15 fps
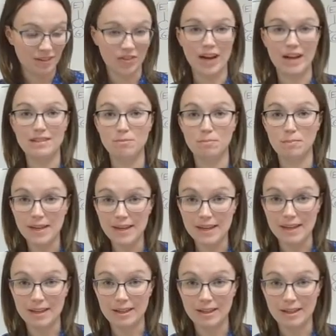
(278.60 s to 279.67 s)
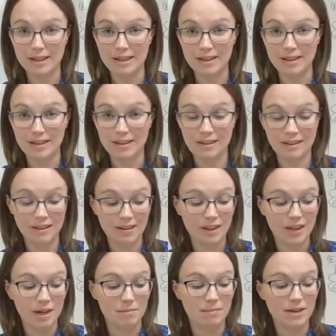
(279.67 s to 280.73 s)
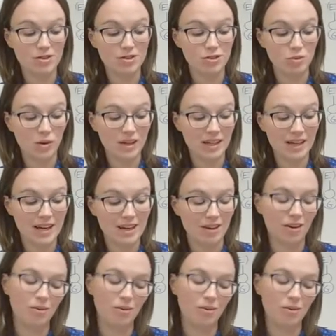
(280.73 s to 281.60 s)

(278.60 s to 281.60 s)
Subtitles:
that's B. Measure 28,